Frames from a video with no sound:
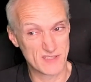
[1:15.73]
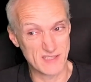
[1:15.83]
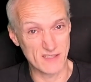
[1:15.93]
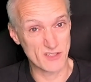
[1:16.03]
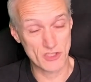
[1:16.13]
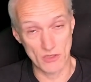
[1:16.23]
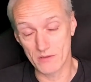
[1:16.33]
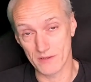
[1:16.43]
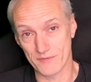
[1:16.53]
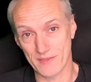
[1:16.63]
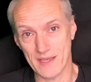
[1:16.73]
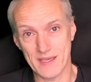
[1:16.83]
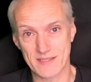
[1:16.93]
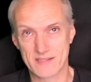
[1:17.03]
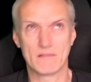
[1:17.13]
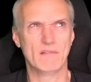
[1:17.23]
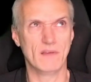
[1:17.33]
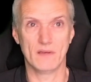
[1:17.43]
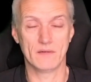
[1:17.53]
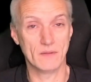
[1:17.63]
did a song of theirs, I
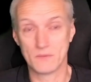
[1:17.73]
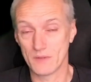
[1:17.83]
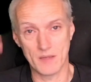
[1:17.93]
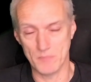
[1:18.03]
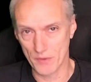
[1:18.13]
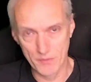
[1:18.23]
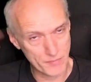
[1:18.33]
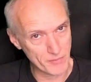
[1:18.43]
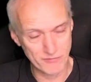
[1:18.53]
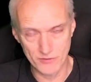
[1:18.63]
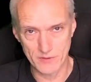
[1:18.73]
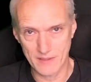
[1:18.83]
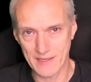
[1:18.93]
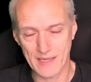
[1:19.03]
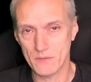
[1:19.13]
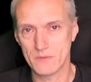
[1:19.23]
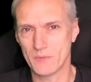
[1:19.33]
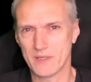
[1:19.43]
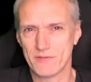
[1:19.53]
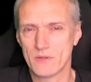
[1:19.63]
don't know, a month before now,
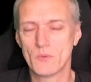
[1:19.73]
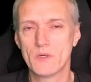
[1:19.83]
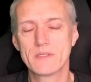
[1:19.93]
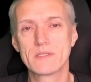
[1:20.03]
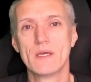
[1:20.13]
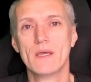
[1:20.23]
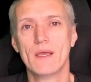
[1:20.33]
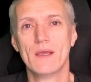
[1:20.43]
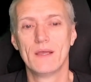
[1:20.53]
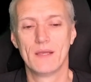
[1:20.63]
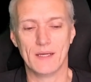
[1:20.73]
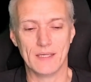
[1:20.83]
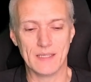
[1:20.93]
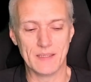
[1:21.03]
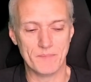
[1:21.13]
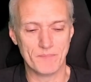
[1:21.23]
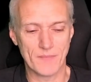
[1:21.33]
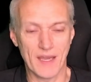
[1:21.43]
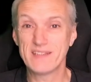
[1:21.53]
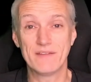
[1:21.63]
whenever it was.
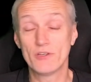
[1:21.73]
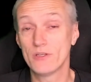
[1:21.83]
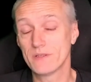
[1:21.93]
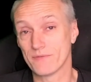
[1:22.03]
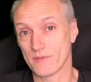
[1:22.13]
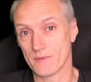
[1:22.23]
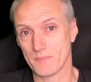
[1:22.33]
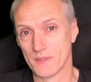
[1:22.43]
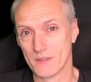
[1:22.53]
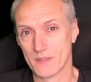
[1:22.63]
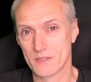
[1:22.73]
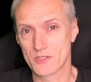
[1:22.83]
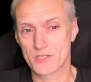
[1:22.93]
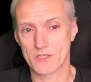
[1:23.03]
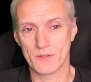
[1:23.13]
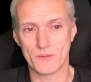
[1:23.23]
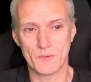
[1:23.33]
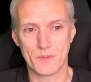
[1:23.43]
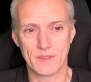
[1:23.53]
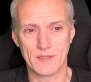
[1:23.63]
I'd never heard of them.
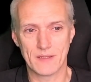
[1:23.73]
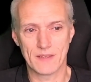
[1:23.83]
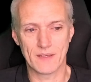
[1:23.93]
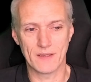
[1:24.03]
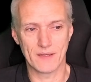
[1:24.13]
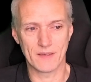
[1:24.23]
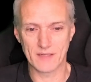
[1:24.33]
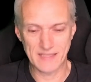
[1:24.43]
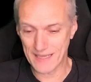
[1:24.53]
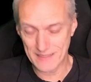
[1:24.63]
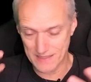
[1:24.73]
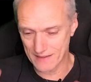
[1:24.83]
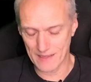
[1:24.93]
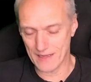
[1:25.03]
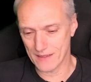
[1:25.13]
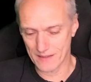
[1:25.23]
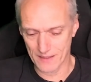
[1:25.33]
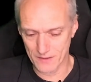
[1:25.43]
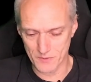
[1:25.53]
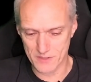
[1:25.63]
So getting that,
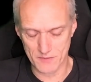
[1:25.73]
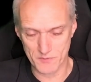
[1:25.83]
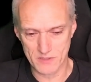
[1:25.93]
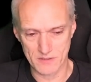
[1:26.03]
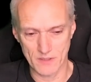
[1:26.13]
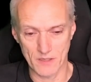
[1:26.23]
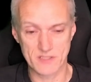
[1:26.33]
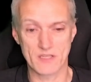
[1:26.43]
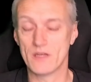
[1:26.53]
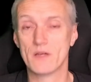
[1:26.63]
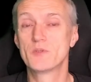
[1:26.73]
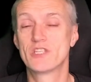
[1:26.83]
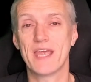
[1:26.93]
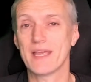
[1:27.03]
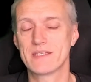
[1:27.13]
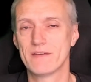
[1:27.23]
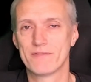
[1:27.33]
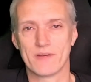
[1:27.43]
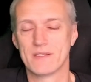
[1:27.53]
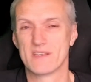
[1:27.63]
I was as objective
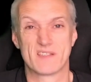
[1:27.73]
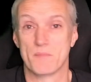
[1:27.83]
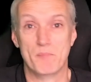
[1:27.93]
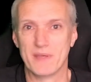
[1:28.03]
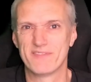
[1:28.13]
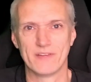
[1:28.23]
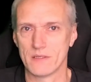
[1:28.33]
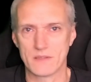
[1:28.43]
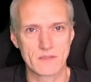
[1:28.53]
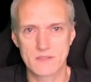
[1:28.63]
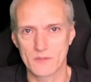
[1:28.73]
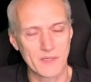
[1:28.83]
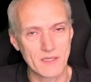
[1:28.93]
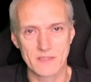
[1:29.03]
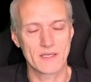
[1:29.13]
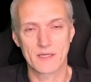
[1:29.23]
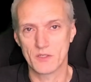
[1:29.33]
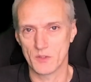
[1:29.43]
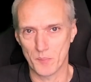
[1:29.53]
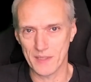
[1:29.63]
and as ambivalent to it as I
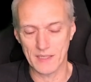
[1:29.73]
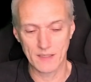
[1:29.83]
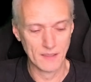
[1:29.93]
could be.